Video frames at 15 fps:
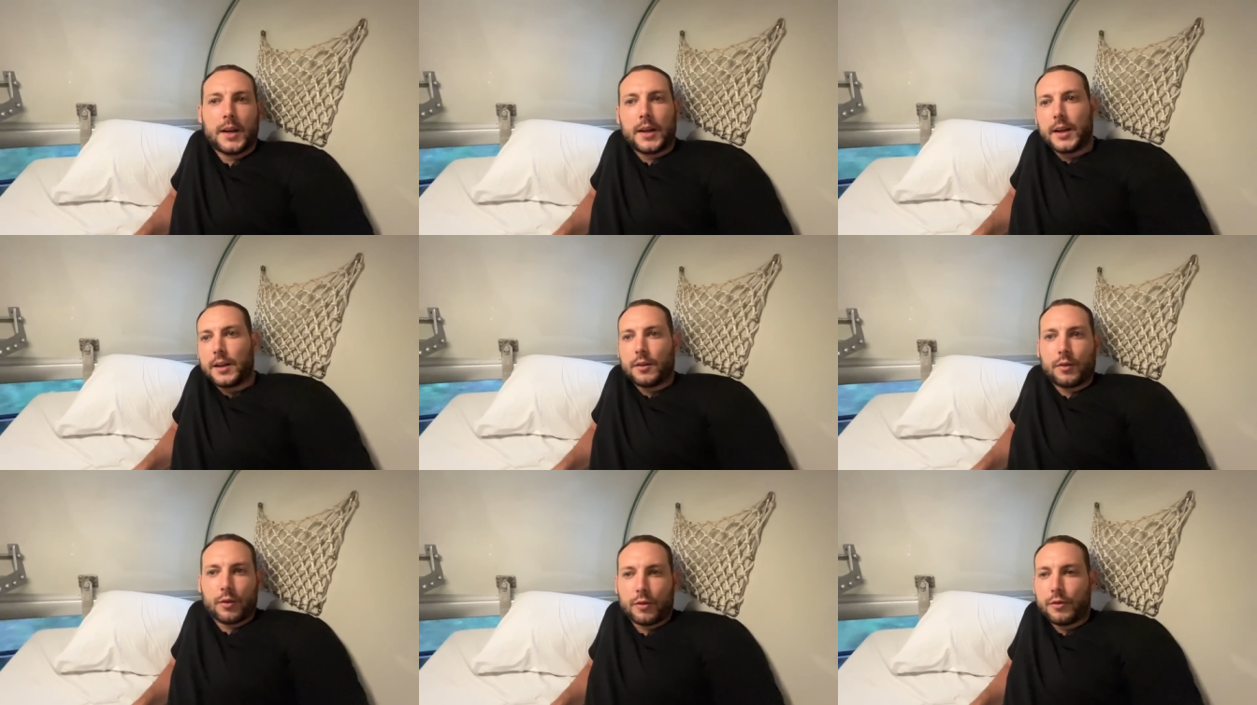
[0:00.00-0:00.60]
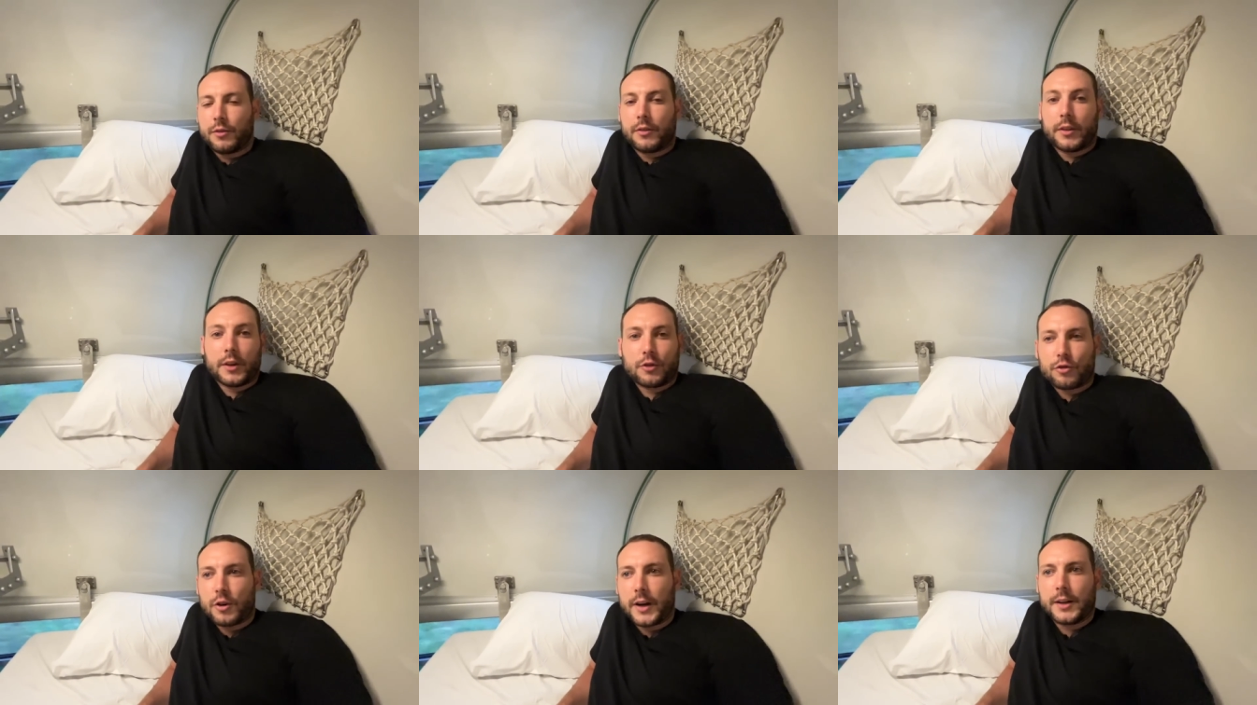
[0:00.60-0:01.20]
It does,
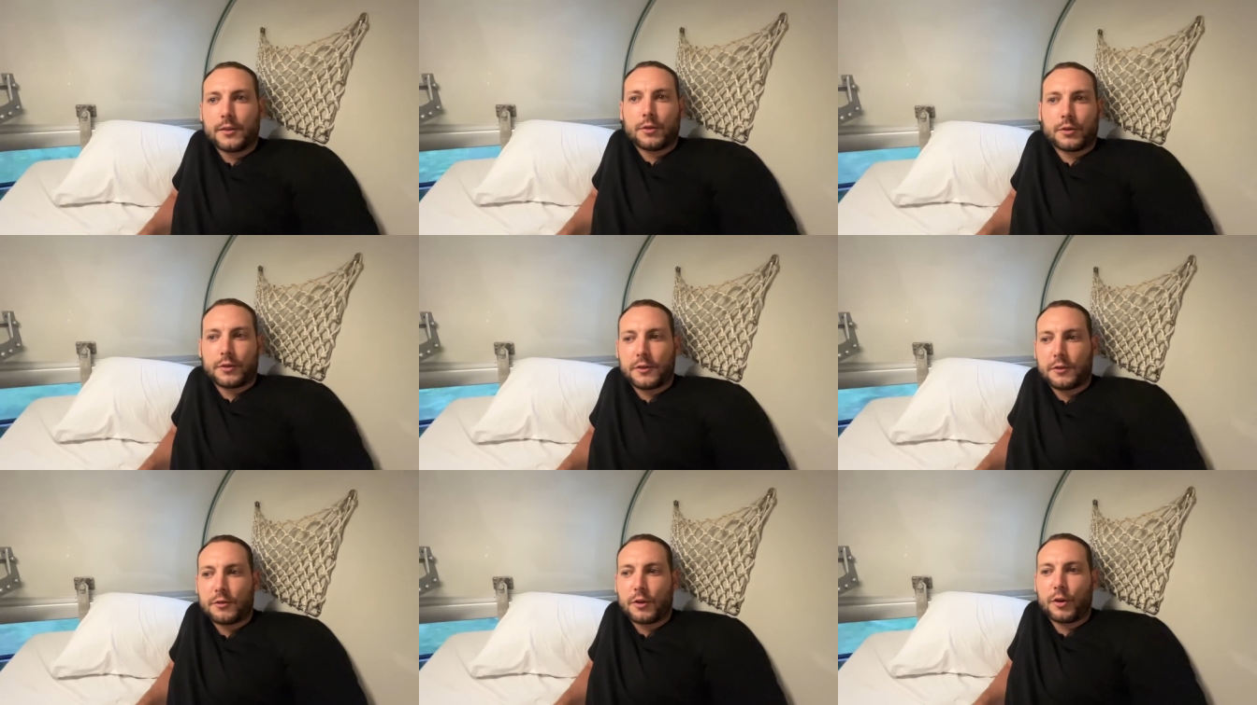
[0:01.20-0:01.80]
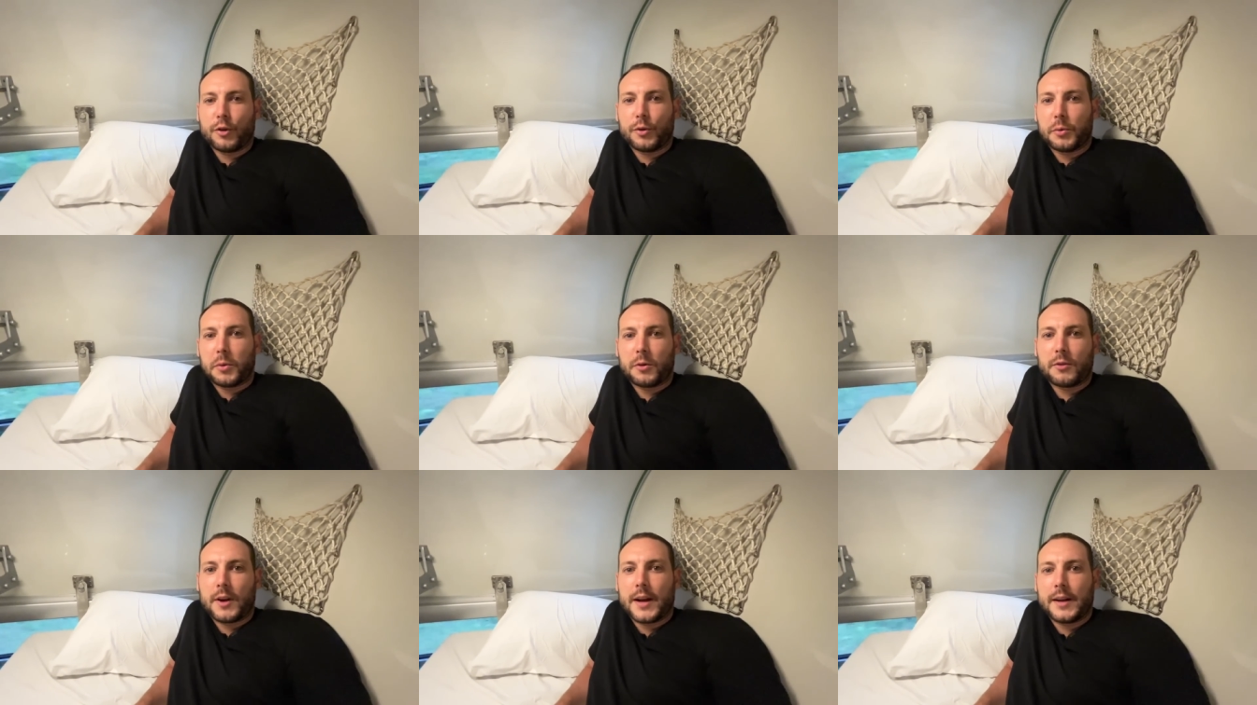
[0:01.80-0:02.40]
the train does throw you
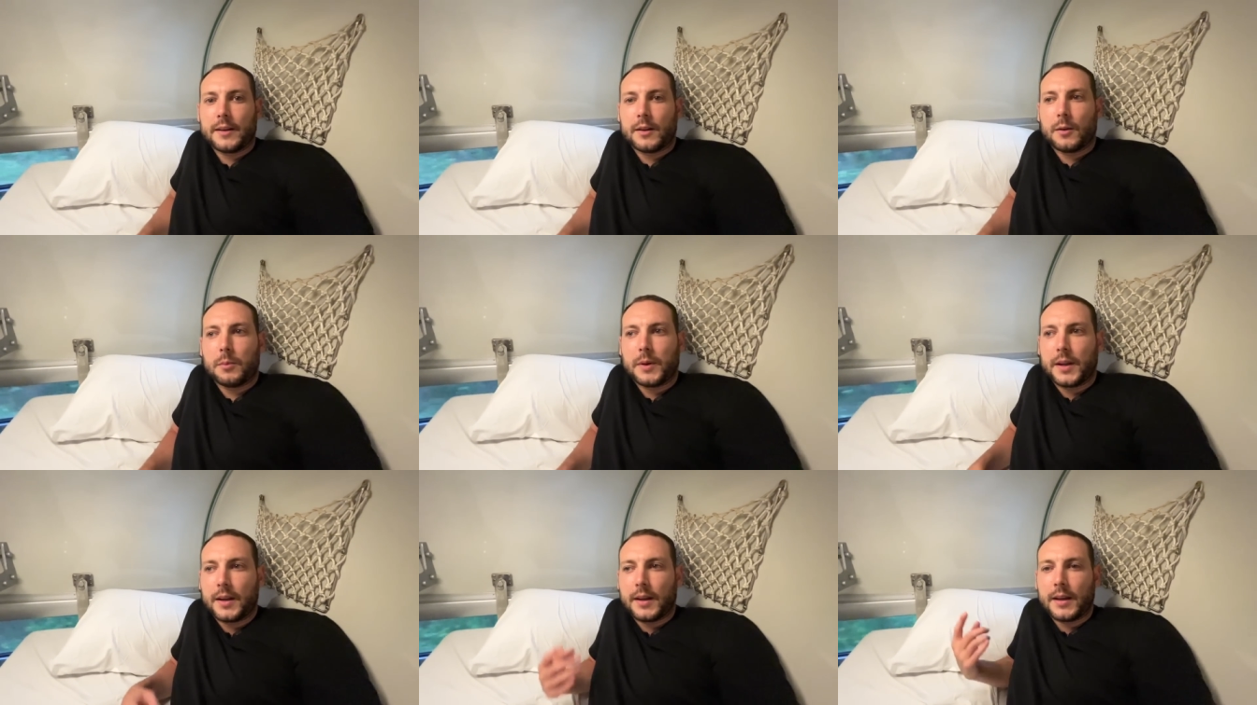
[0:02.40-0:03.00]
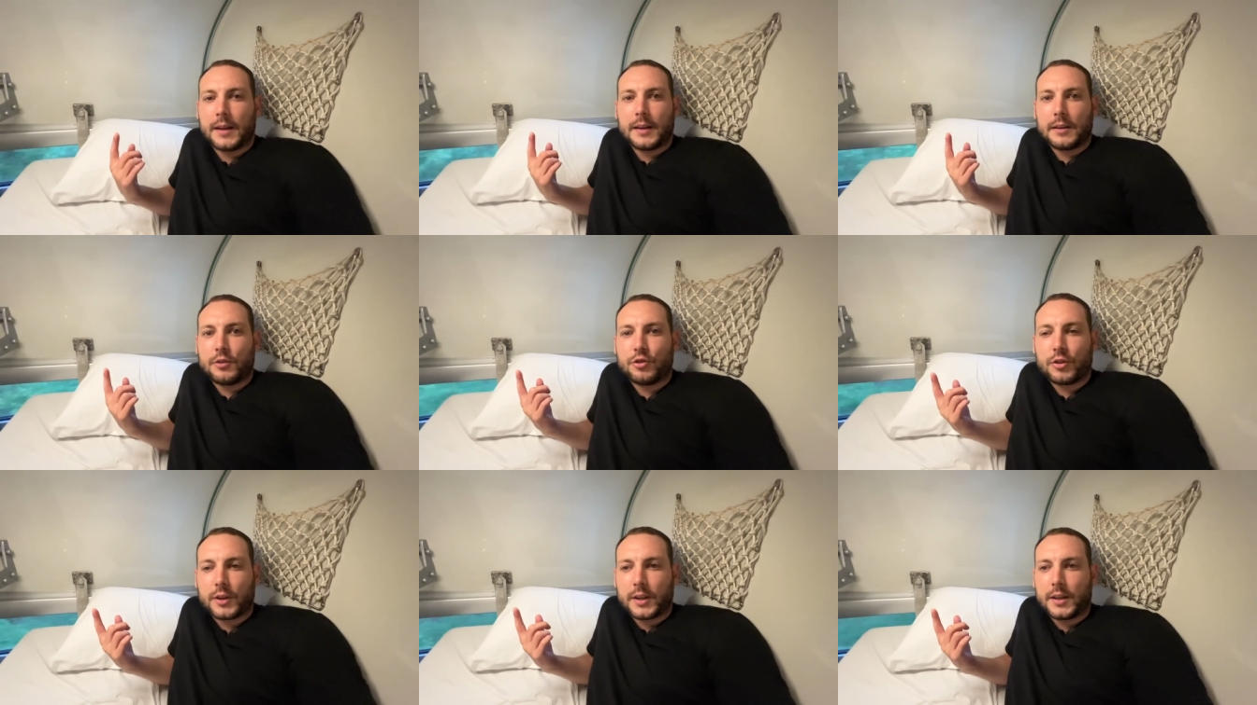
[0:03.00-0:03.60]
around a bit, and
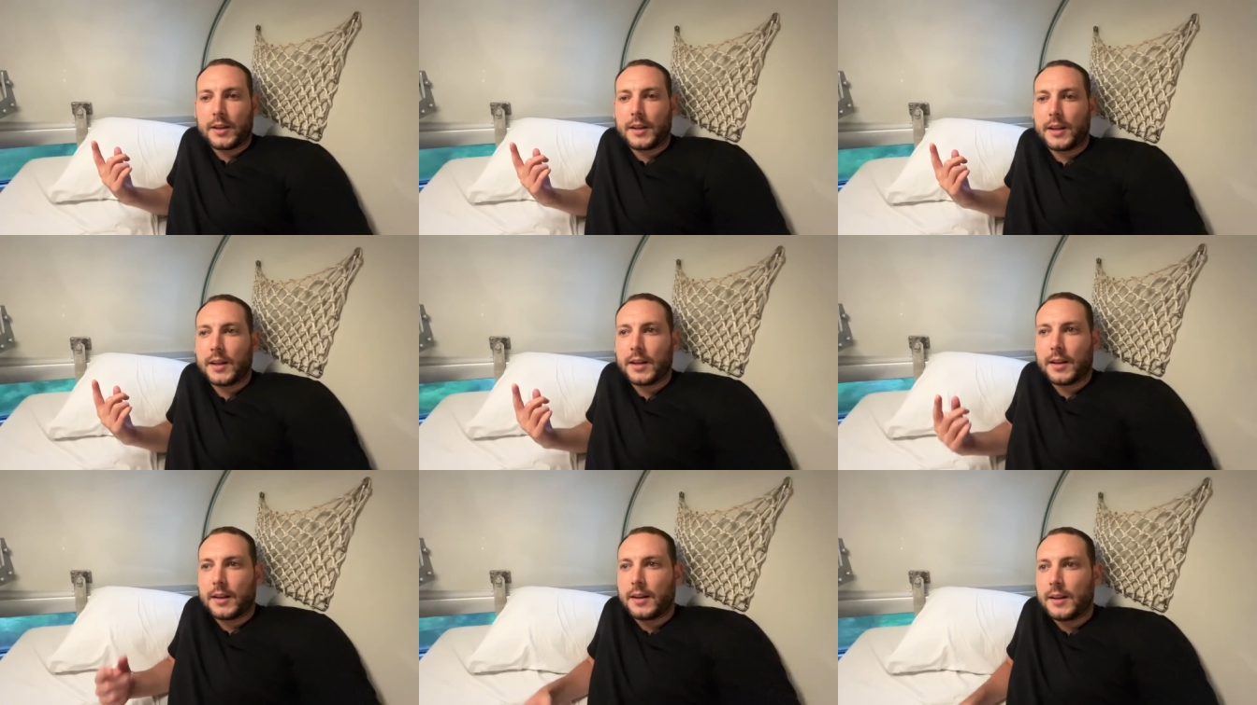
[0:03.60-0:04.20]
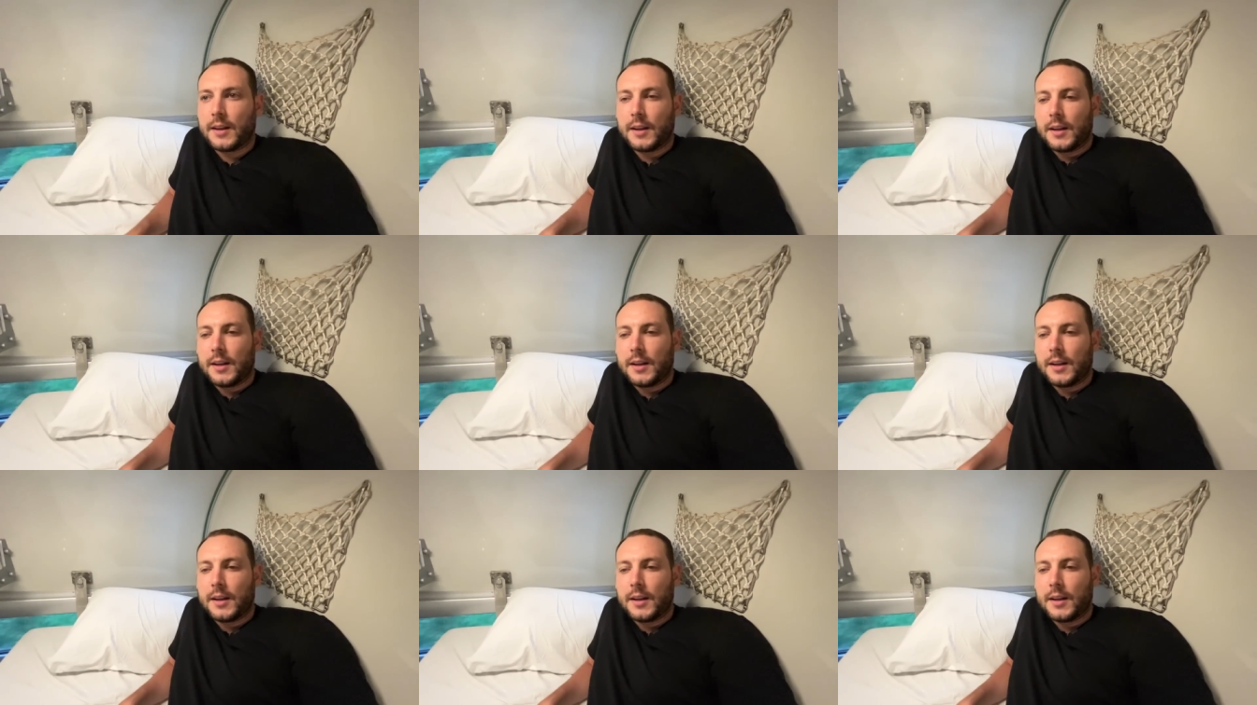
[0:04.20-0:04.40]
as you can hear,